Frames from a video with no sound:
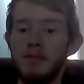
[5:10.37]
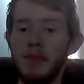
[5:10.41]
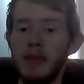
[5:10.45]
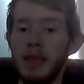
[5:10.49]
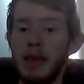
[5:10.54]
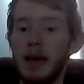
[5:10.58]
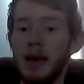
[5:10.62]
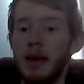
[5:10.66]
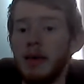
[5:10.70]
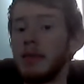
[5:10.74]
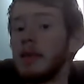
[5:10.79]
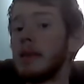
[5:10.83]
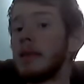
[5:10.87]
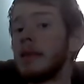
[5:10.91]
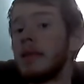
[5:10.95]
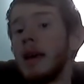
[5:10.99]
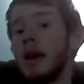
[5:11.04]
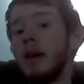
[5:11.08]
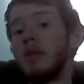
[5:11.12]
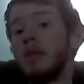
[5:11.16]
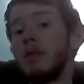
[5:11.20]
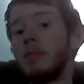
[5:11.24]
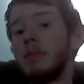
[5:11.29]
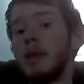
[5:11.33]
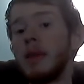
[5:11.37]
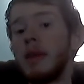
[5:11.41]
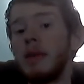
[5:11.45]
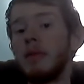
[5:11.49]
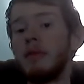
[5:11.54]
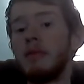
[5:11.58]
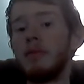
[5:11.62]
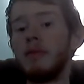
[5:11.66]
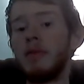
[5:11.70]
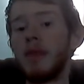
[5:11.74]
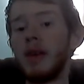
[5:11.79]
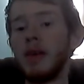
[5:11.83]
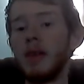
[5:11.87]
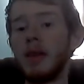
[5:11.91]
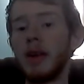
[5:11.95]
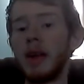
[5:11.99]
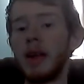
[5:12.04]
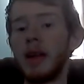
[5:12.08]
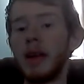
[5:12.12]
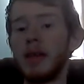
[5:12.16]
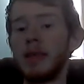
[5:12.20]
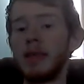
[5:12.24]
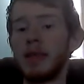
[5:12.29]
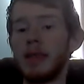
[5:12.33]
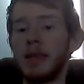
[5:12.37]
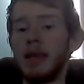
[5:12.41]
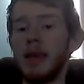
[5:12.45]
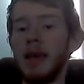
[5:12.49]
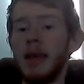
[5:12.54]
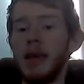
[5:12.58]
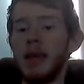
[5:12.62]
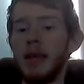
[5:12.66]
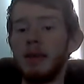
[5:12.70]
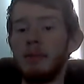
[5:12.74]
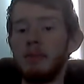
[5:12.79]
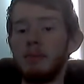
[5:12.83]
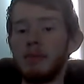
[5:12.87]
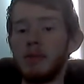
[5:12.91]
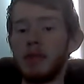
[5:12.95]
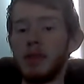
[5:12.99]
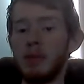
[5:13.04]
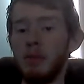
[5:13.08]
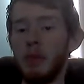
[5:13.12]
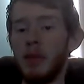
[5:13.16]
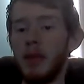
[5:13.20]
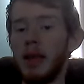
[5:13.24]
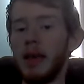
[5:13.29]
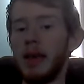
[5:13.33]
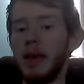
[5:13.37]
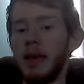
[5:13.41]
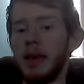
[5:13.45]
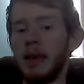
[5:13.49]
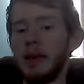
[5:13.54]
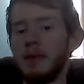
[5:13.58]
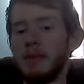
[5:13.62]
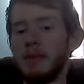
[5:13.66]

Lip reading: Now, I think that would be a very nice game to play.